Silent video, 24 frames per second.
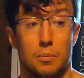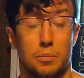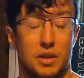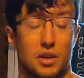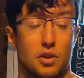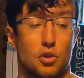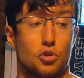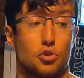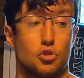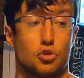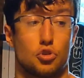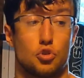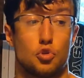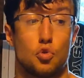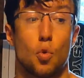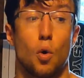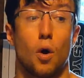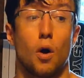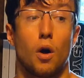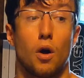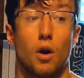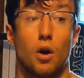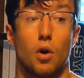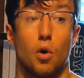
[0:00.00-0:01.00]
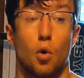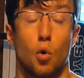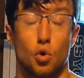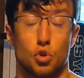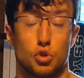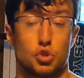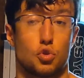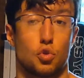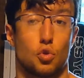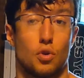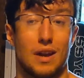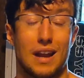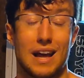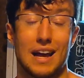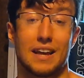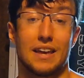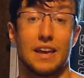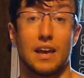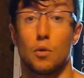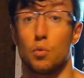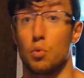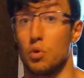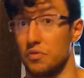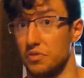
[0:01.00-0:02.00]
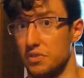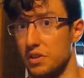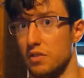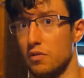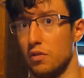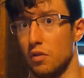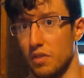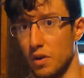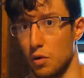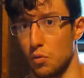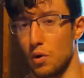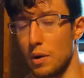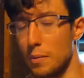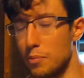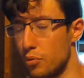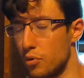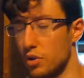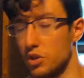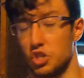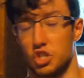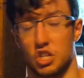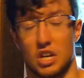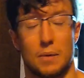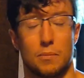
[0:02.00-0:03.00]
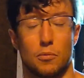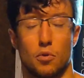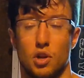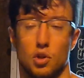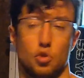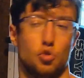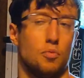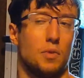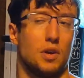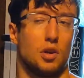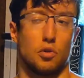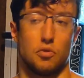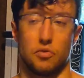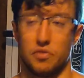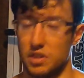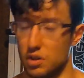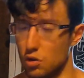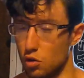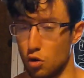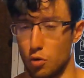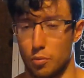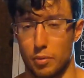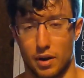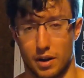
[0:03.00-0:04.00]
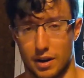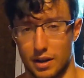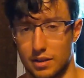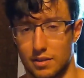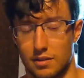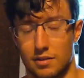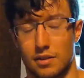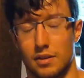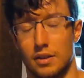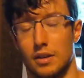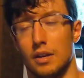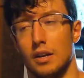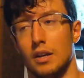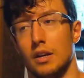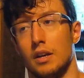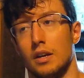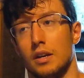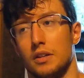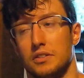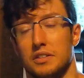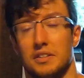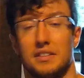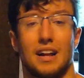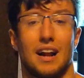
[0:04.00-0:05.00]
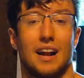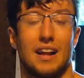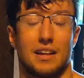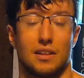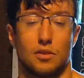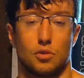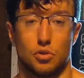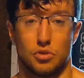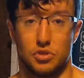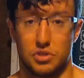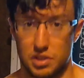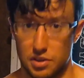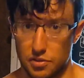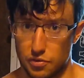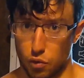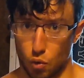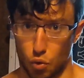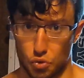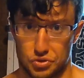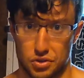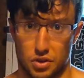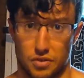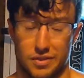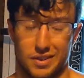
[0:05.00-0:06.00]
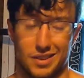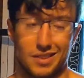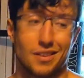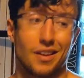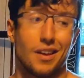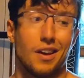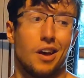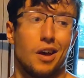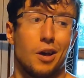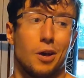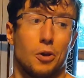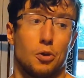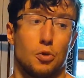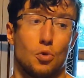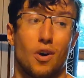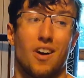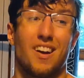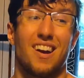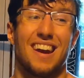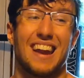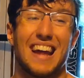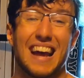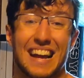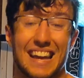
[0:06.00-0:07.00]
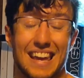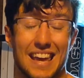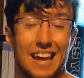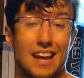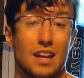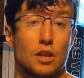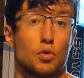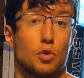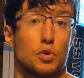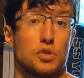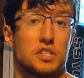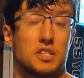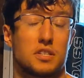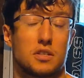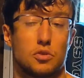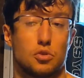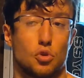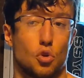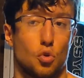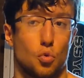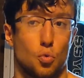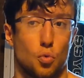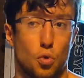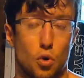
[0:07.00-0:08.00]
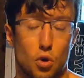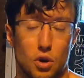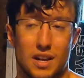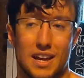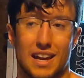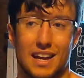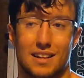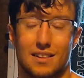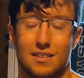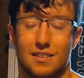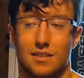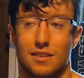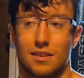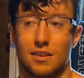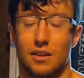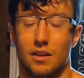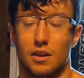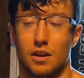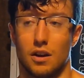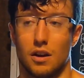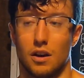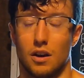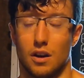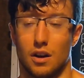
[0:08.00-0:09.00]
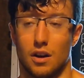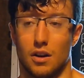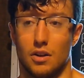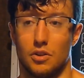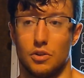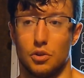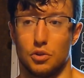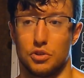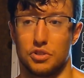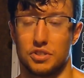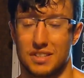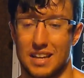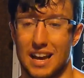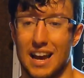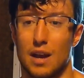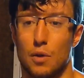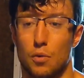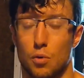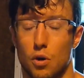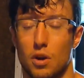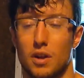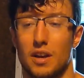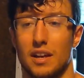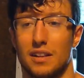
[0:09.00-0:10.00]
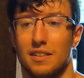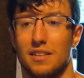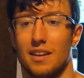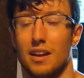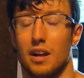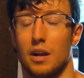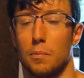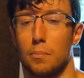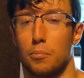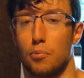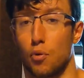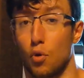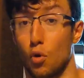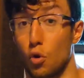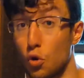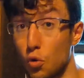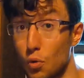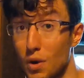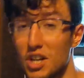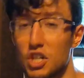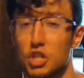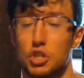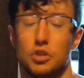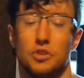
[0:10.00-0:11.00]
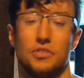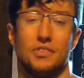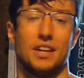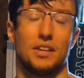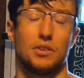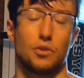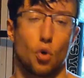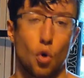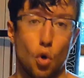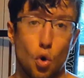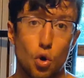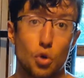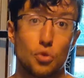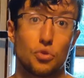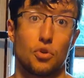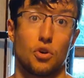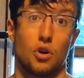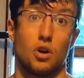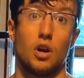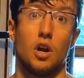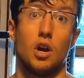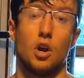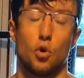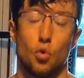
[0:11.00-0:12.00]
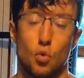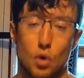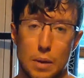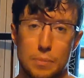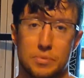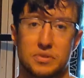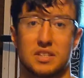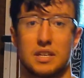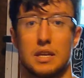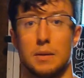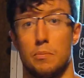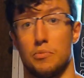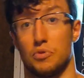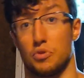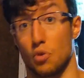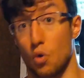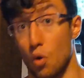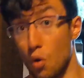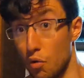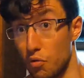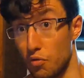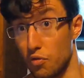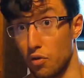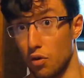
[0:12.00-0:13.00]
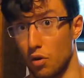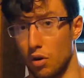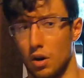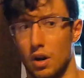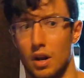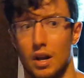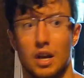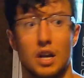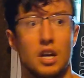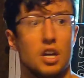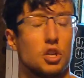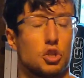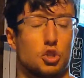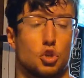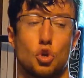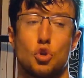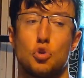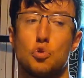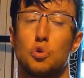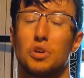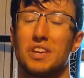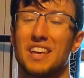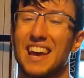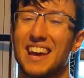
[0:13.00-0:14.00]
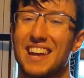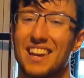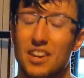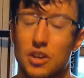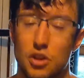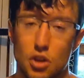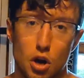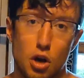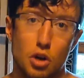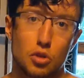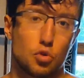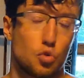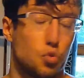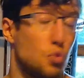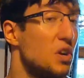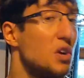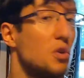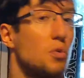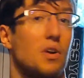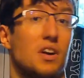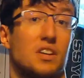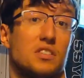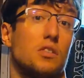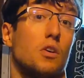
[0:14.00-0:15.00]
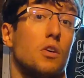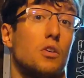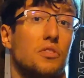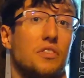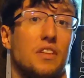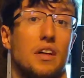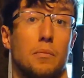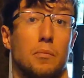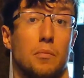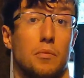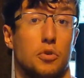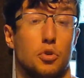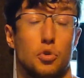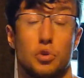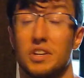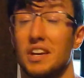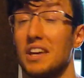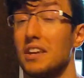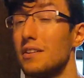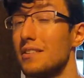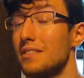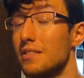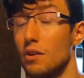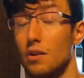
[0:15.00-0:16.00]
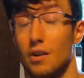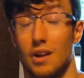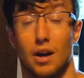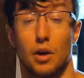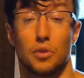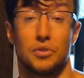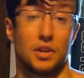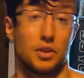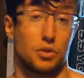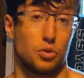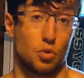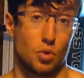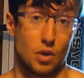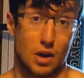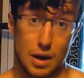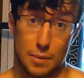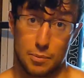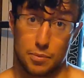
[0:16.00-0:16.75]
because you are also lacking with the evolving rep range, and I'm going to make a video about it, detailing the defaults of it. You are lacking the rocket the skyrocketing progression that other rep schemes offer. So you cannot regress on them. You cannot allow that to